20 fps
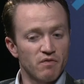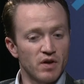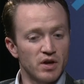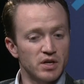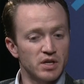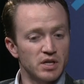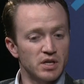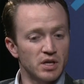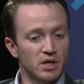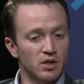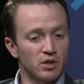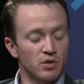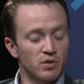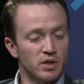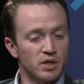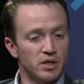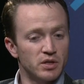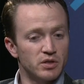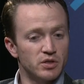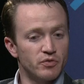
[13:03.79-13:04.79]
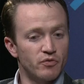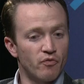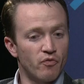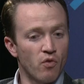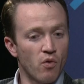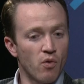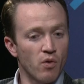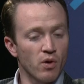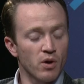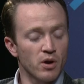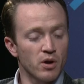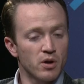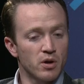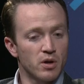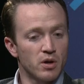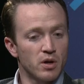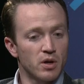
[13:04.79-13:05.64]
funding included for